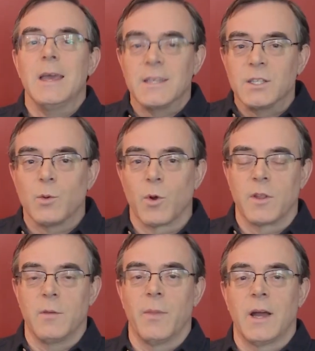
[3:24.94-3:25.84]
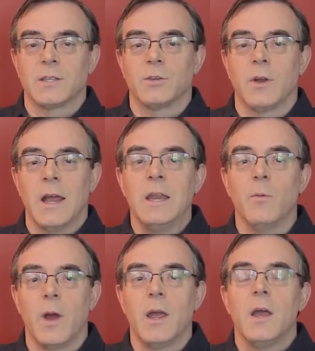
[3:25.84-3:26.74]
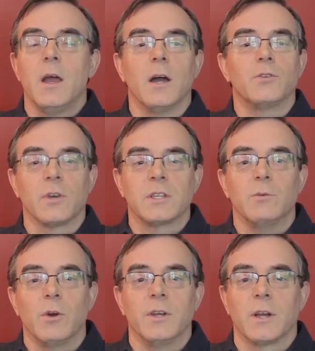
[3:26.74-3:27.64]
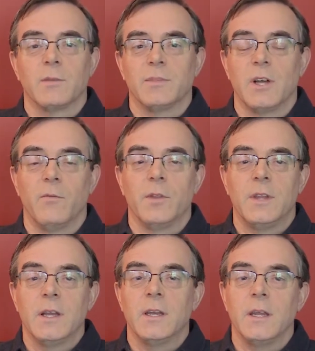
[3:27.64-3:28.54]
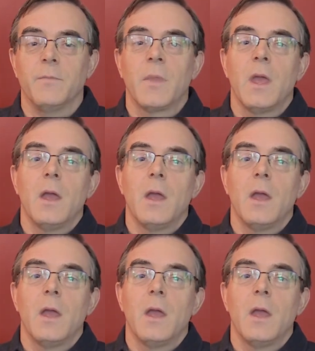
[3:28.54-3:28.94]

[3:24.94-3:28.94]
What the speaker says: isn't the work of the ambassador anyway. I trust he will conduct himself with dignity.